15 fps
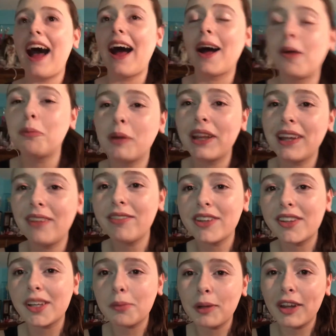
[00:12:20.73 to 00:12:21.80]
We love
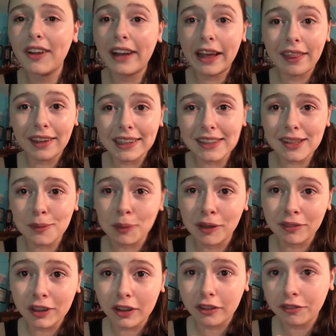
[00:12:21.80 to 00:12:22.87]
this summer look. I think it's the
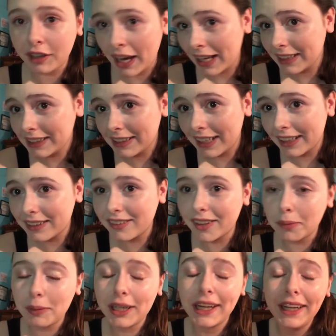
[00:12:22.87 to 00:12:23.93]
perfect look for any day in the
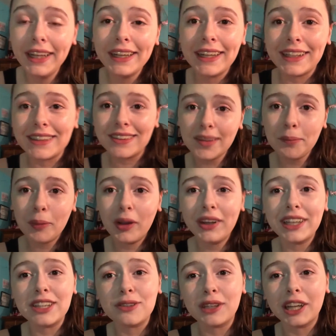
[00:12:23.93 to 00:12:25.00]
summer. It's simple,
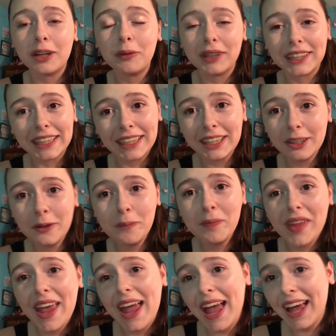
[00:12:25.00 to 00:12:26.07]
it's really quick to do,
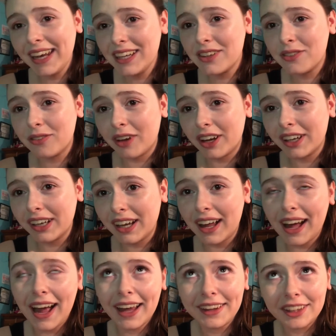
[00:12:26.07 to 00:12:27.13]
and it's
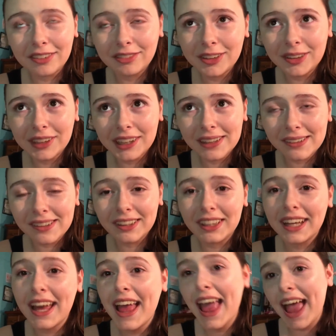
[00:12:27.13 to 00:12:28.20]
fun. I love doing this
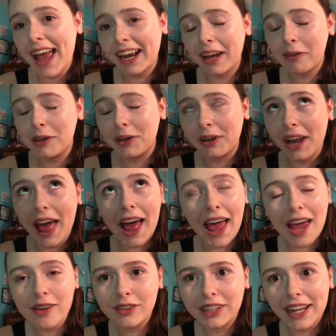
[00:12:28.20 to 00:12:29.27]
look, and I would do it
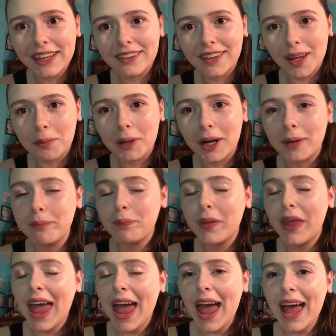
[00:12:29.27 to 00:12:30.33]
every day in the summer.
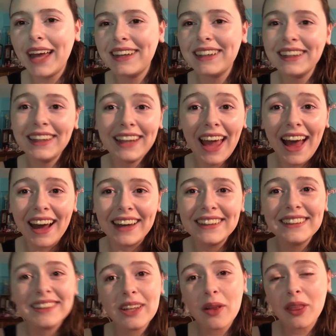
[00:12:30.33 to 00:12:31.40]
And yeah,
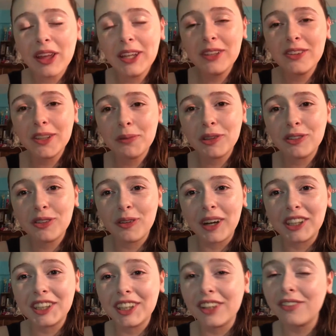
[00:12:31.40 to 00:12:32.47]
so thank you so much for
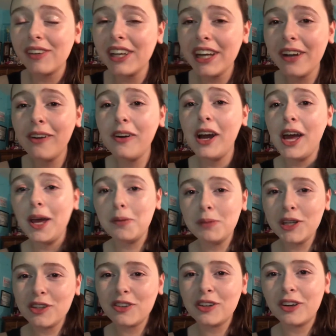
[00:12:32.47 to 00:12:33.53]
watching this video.
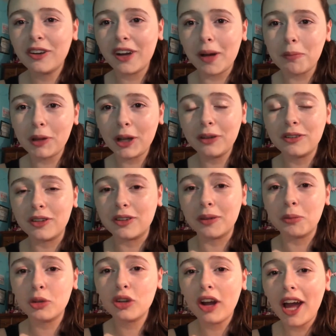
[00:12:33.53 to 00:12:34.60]
Make sure you go down below to
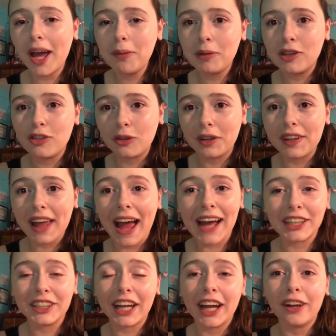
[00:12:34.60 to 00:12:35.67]
subscribe and join the
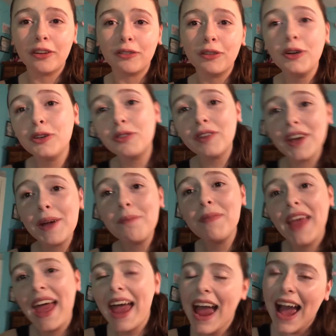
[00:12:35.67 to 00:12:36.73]
hashtag RoquesFam,
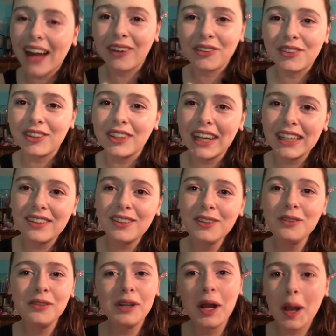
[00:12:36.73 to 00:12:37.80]
and I'll see you guys
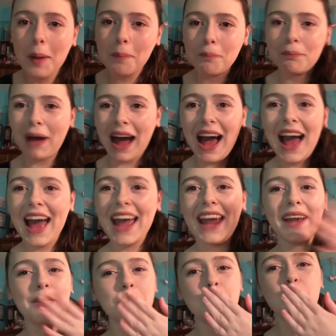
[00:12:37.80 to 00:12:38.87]
soon.
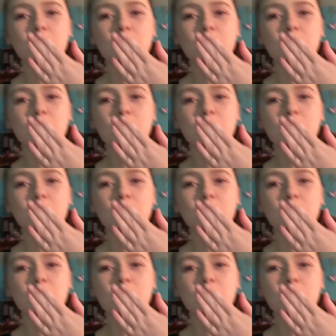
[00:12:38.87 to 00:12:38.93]
Bye!